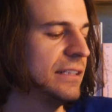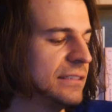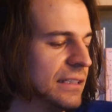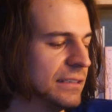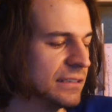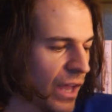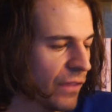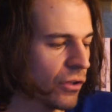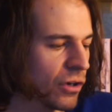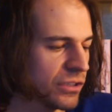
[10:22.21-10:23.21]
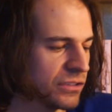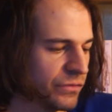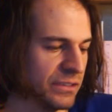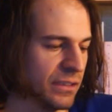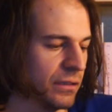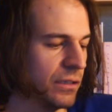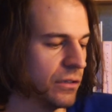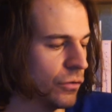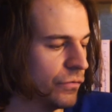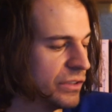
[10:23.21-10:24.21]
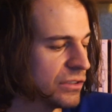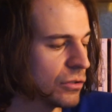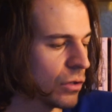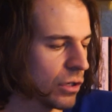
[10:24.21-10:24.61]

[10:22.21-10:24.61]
He says, "It's not the hardest physically, though physical